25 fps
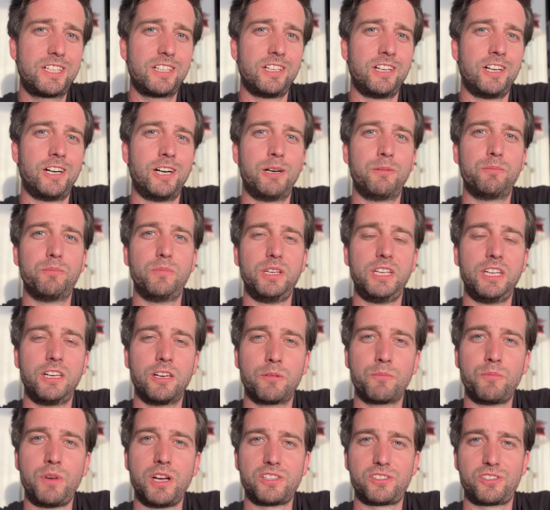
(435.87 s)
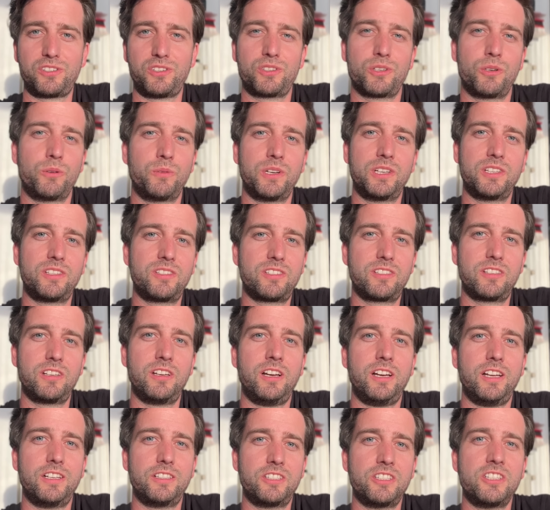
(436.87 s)
Elon Musk is always
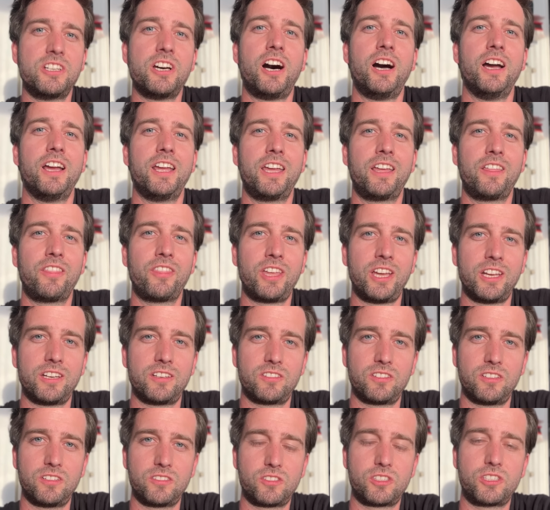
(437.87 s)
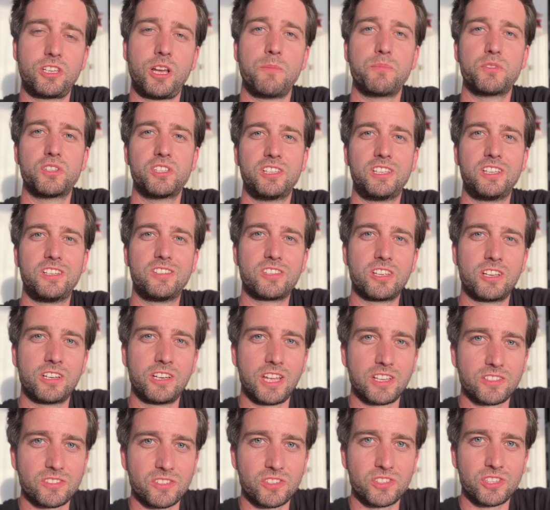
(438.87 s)
denying that subsidies are
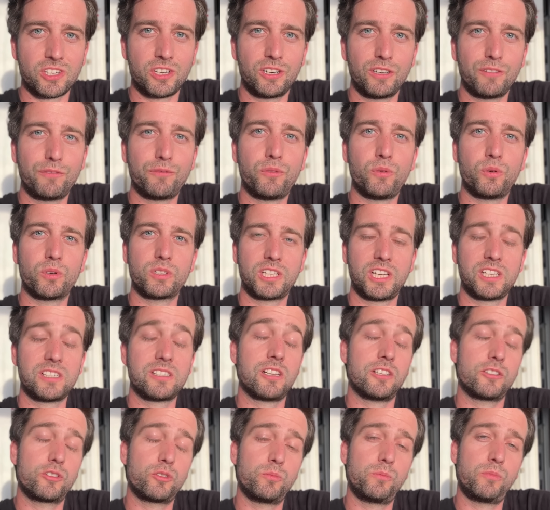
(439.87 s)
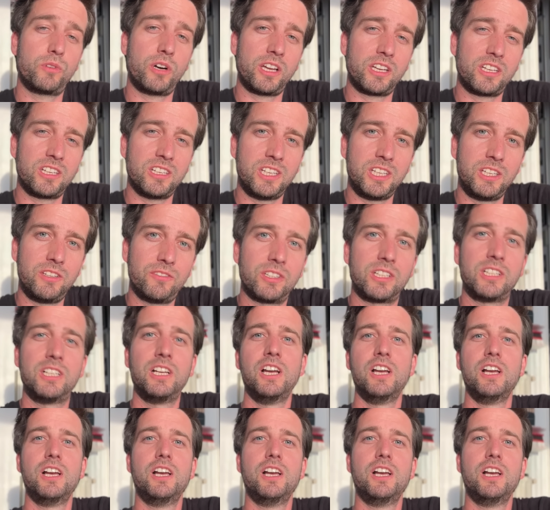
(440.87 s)
necessary for Tesla to break in even.